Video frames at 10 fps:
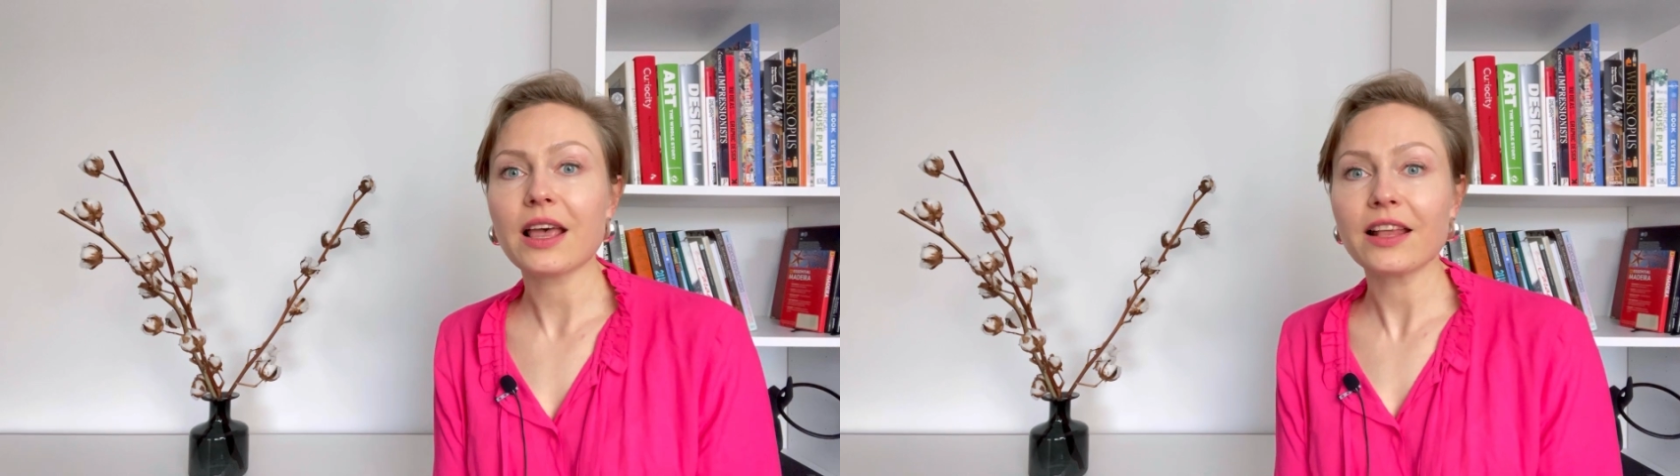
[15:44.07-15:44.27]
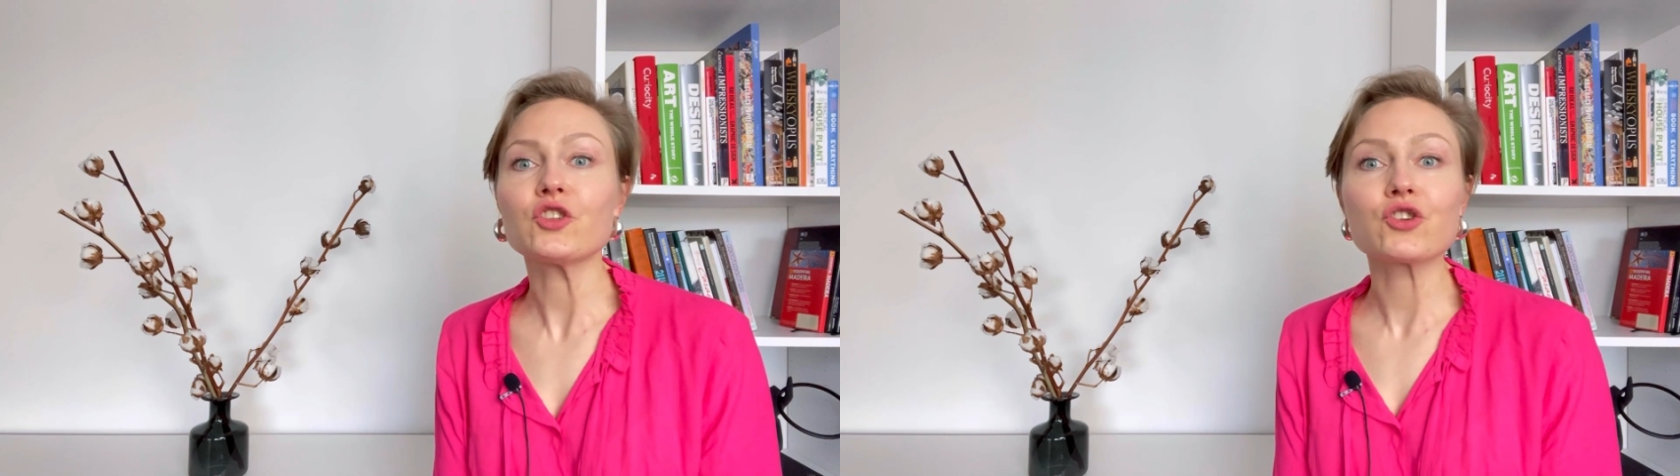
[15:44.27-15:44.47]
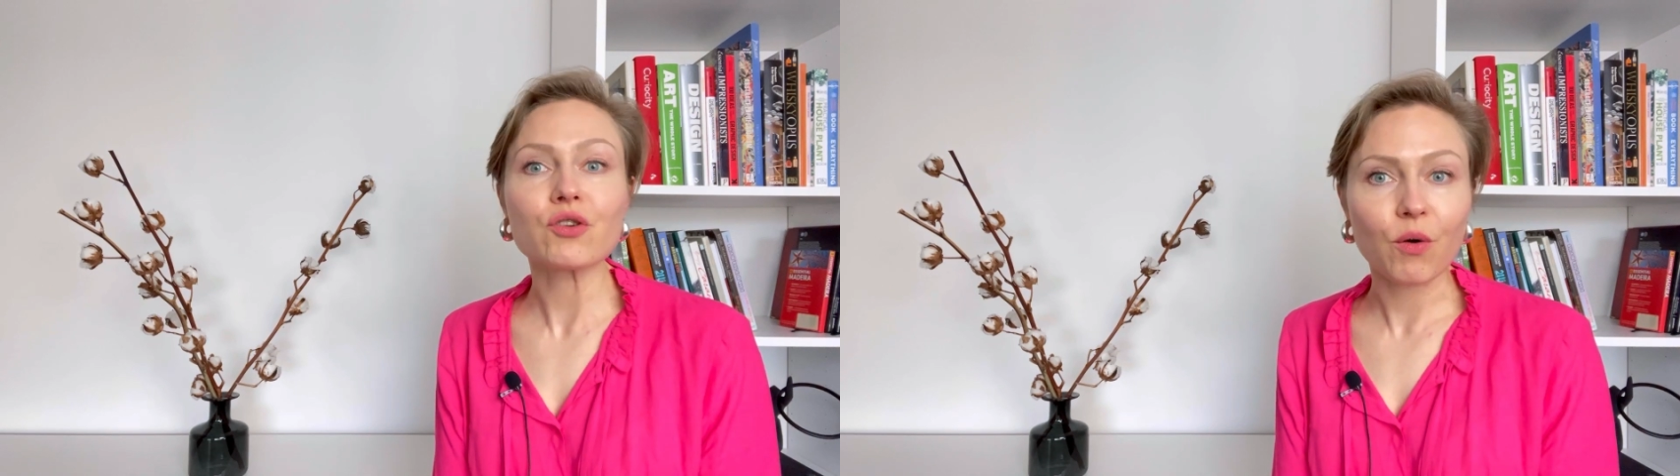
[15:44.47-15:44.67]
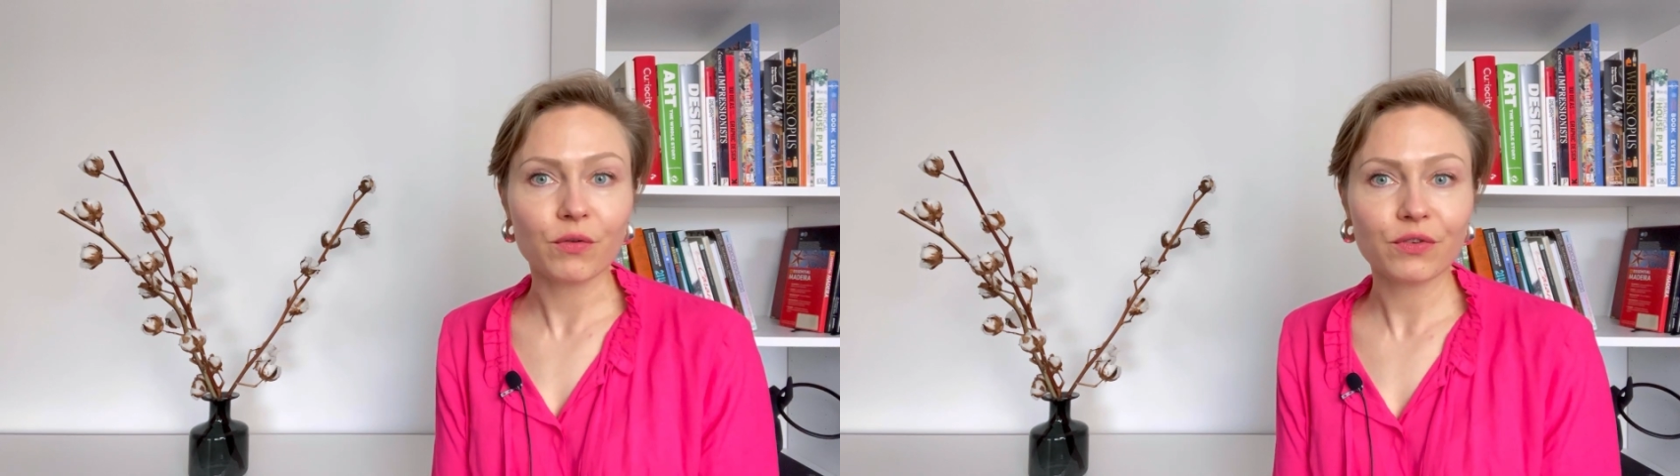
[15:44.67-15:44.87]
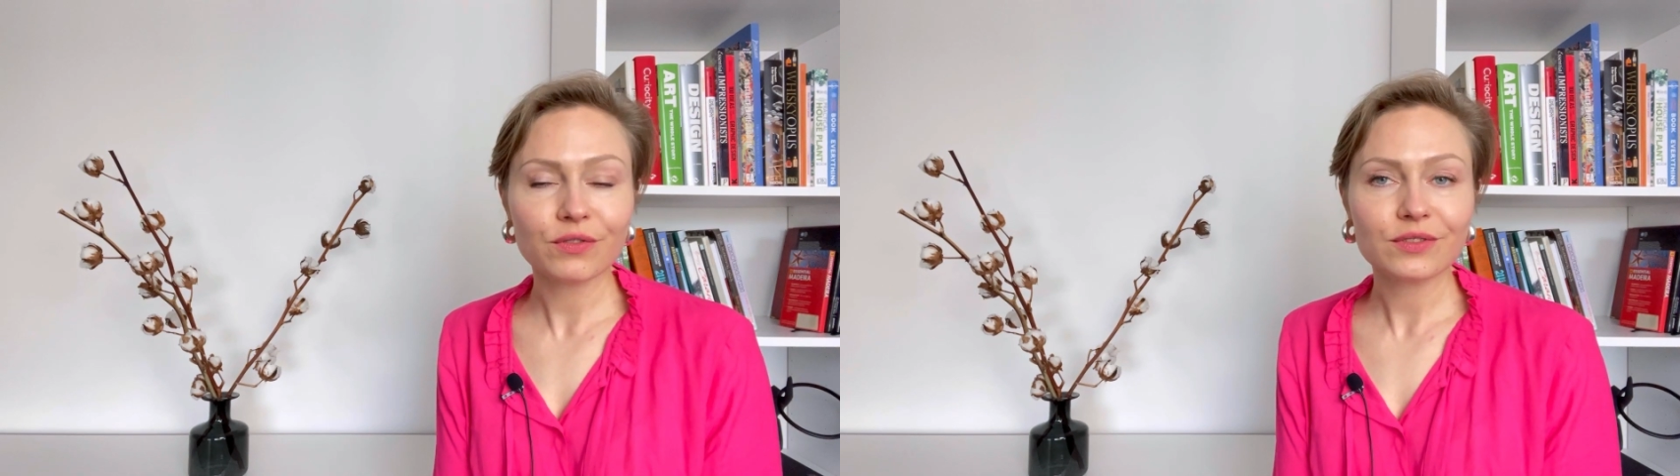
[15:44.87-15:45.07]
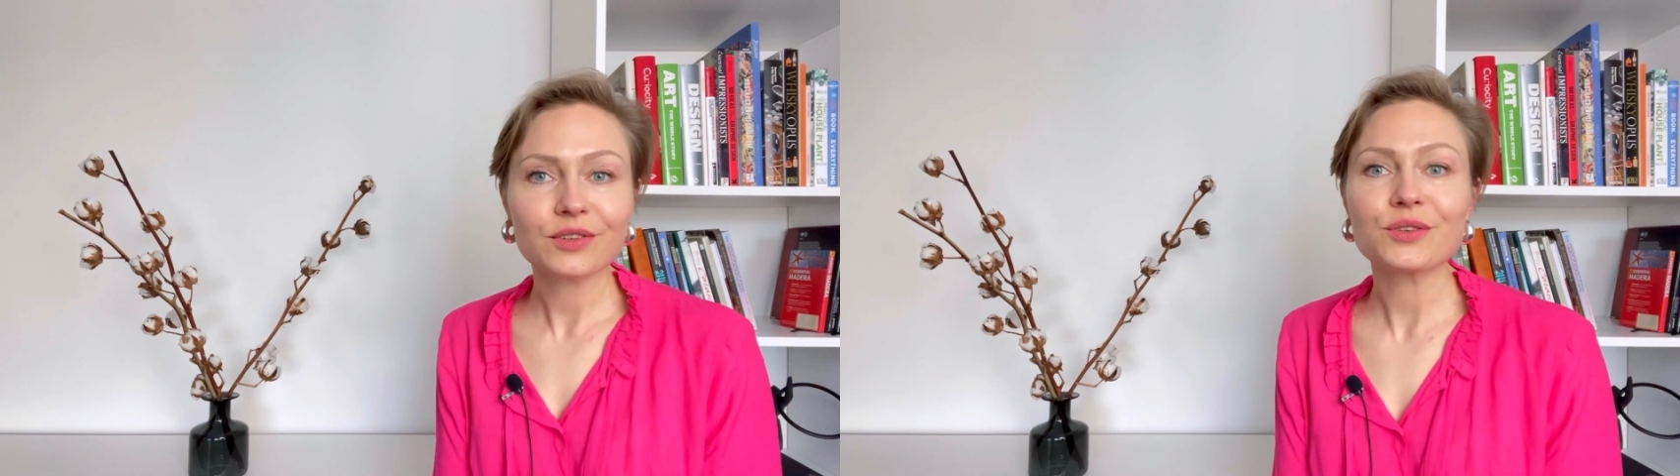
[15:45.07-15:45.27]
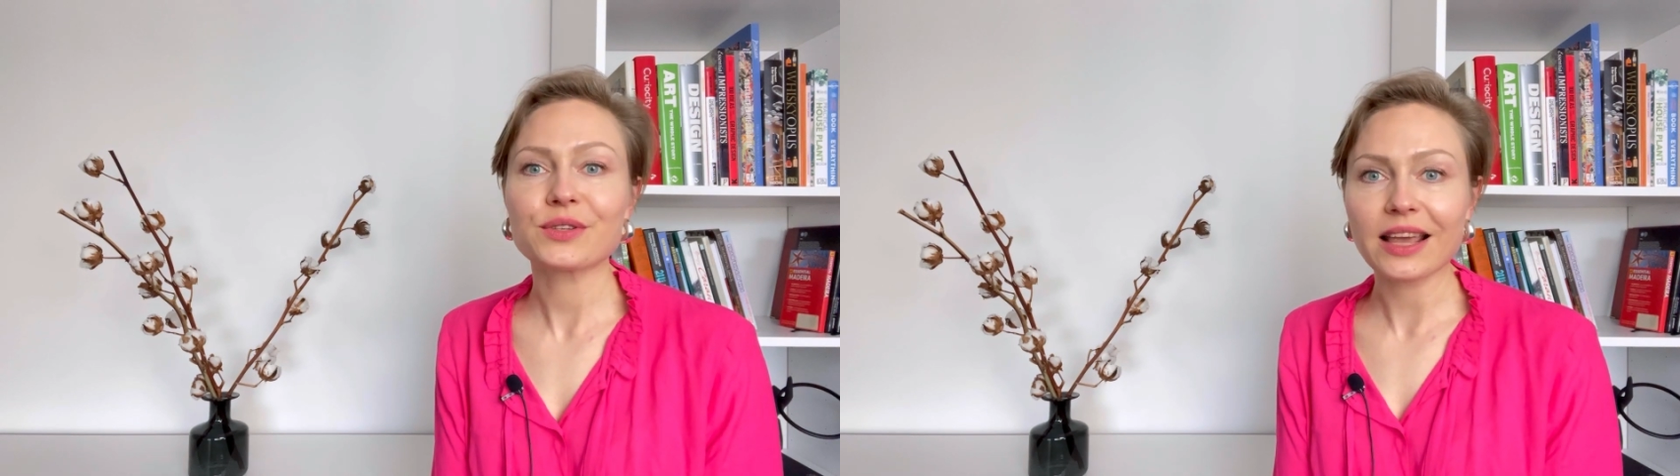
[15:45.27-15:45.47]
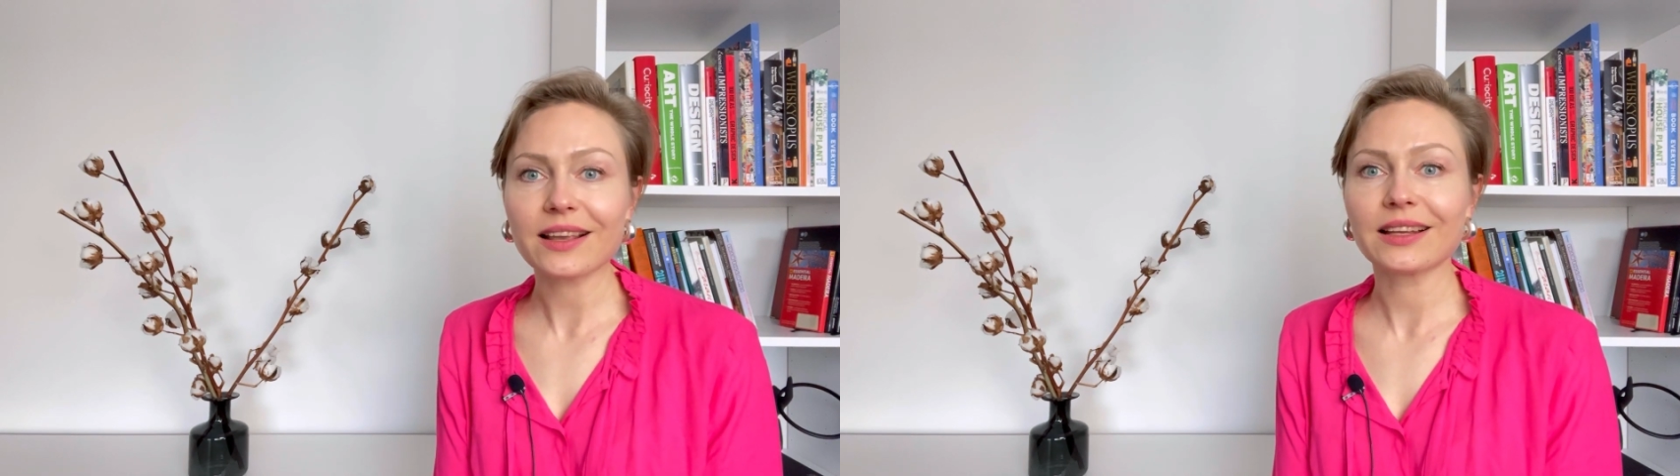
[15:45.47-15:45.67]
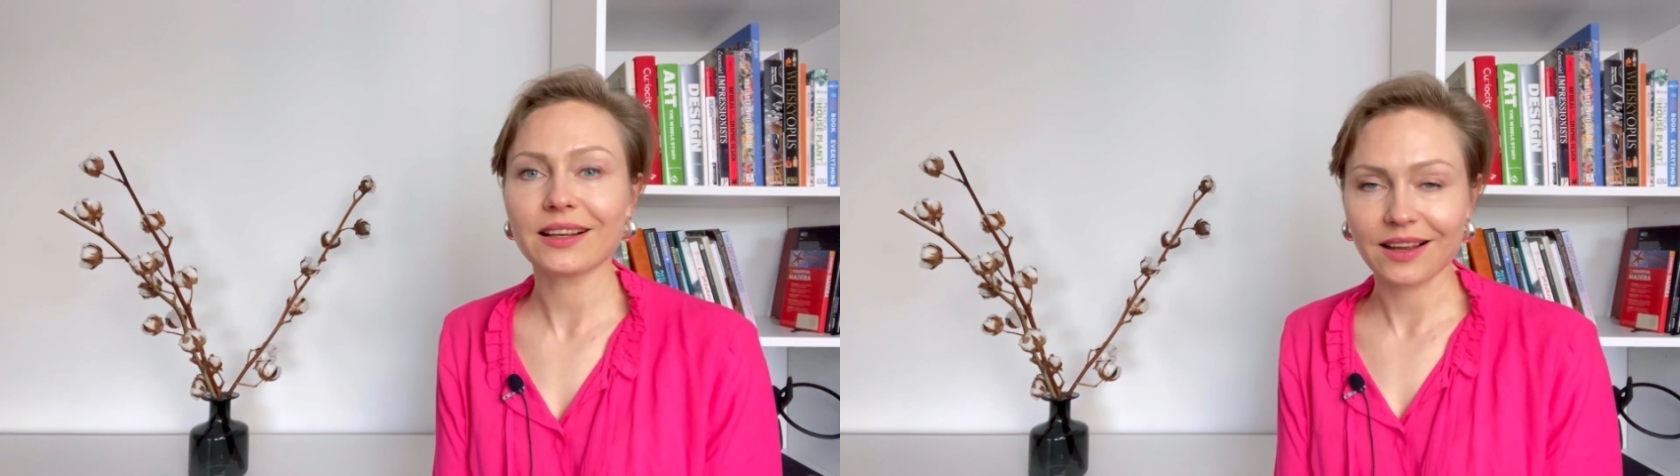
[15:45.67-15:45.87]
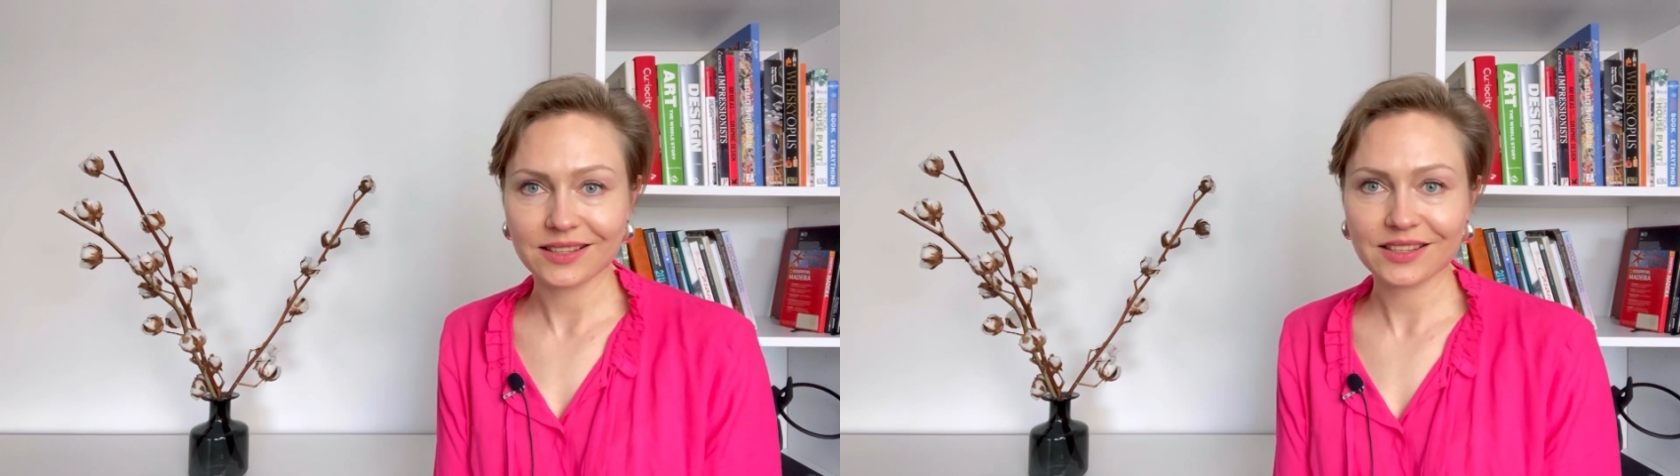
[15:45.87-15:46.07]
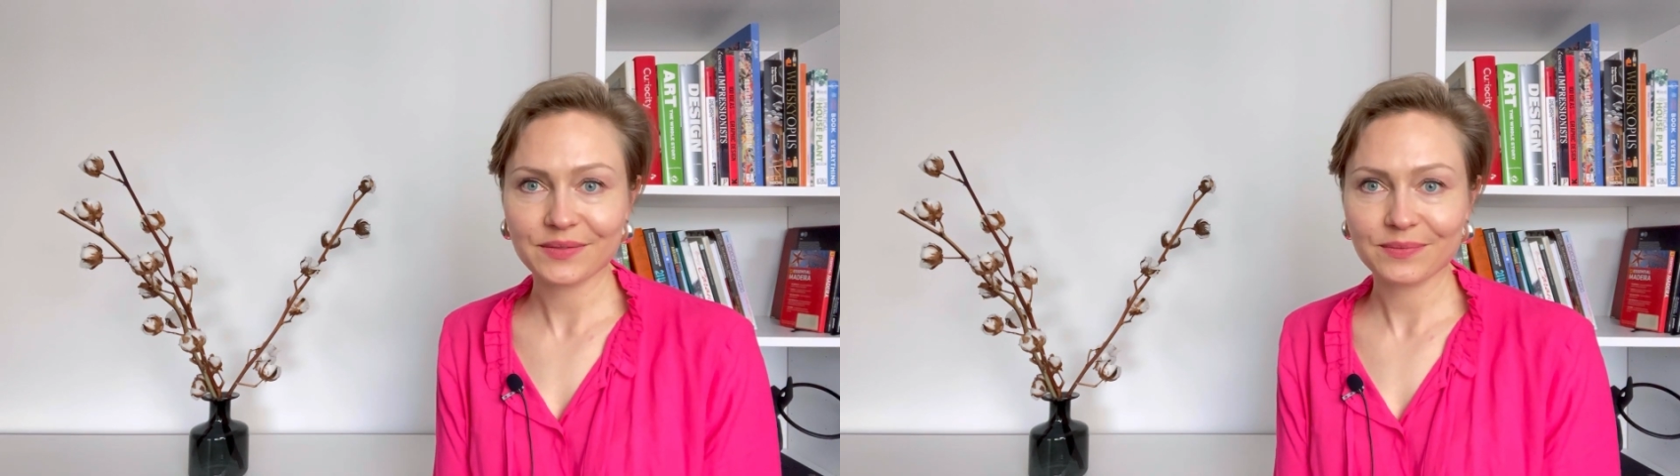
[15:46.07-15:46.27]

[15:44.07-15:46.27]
and drove to cycling class